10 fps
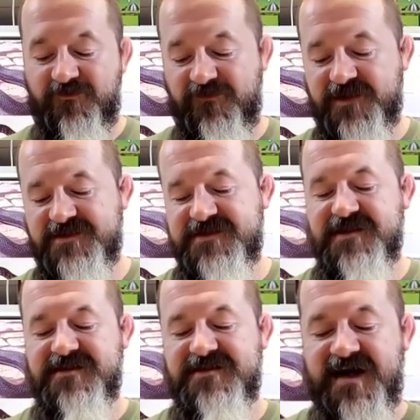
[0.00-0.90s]
Ophis,
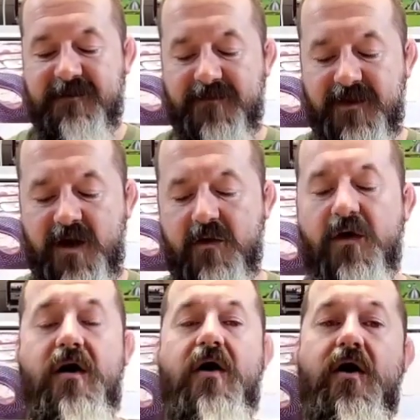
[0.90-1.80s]
Tamno,
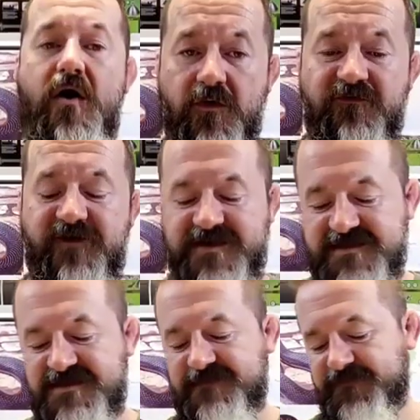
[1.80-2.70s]

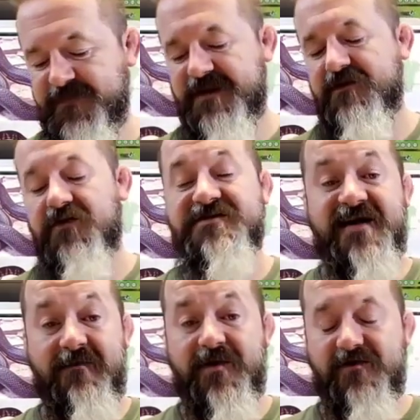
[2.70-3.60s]
Ophis, or
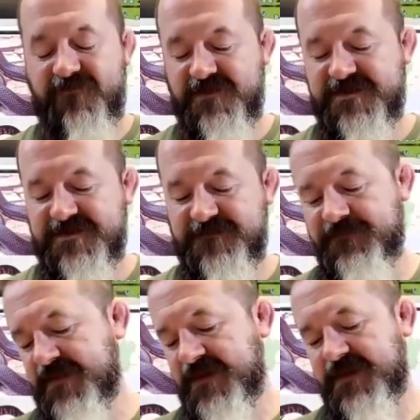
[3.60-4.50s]
Tamnophis,
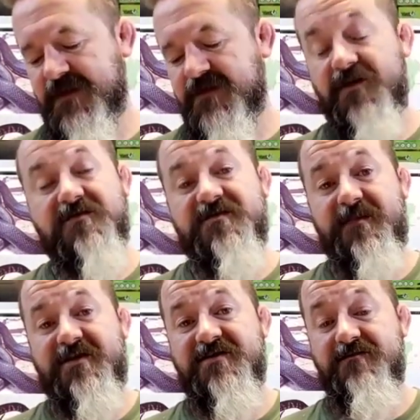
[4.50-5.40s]
not to
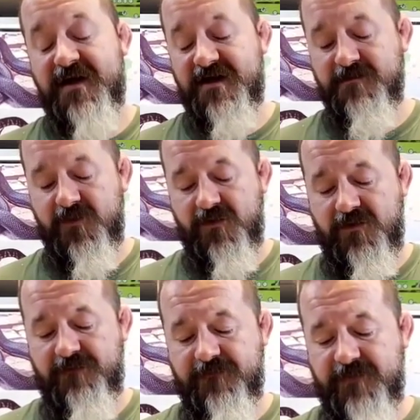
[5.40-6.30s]
mention many
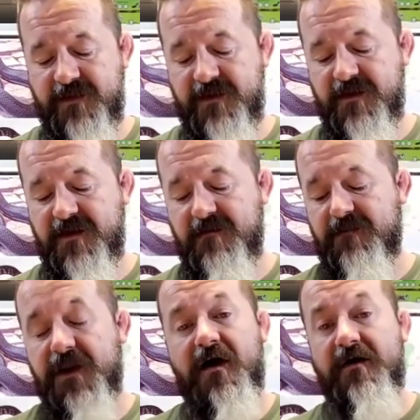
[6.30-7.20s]
more.
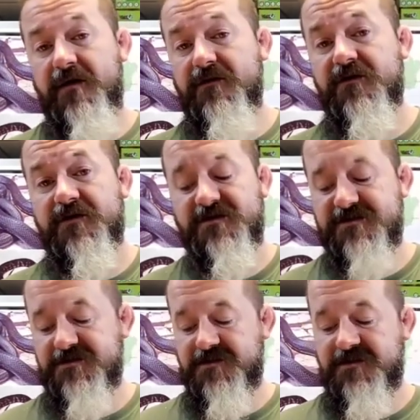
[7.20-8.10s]

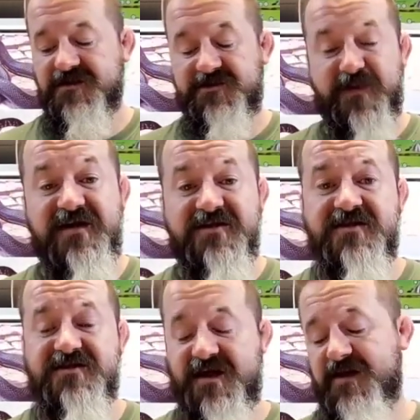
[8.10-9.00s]
Melanoleucus, the
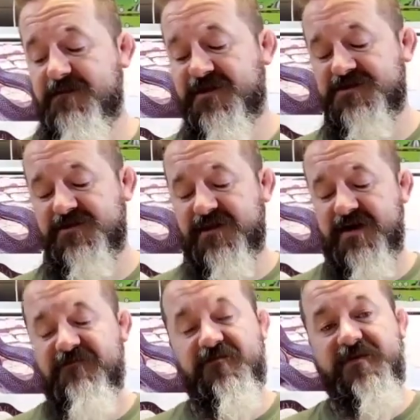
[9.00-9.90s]
species name, is
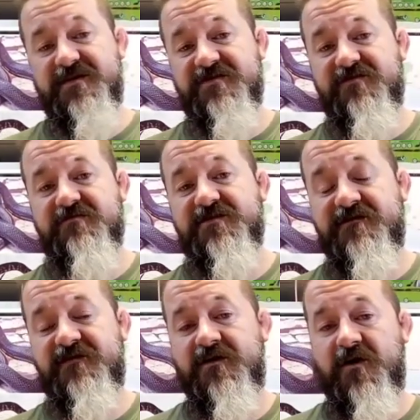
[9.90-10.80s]
derived from a
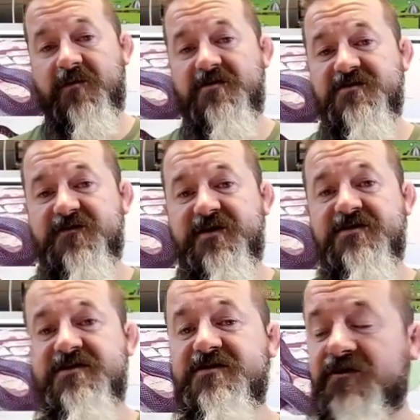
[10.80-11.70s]
description of the nominate
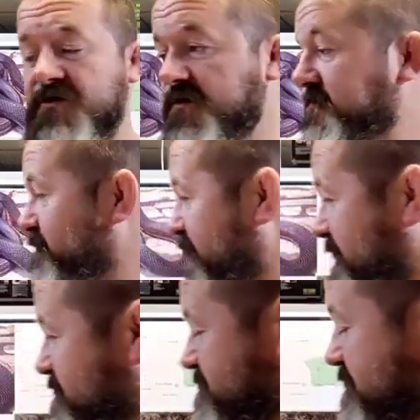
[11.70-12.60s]
species, the northern
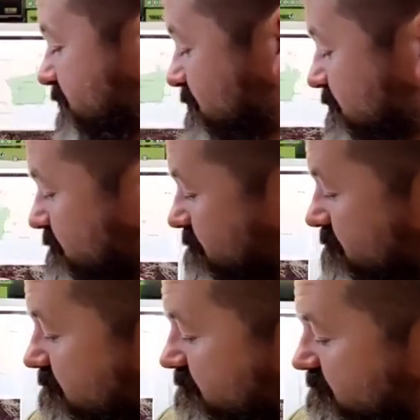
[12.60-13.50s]
pine snake,
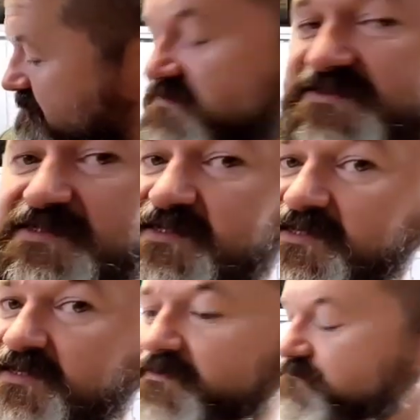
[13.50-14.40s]
seen
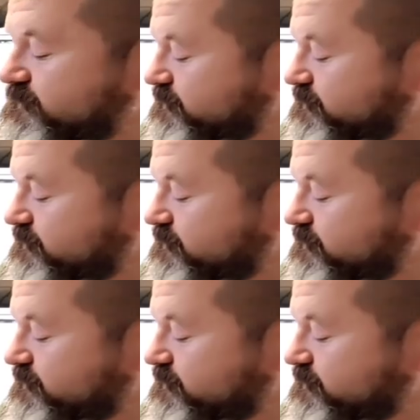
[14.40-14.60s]
here.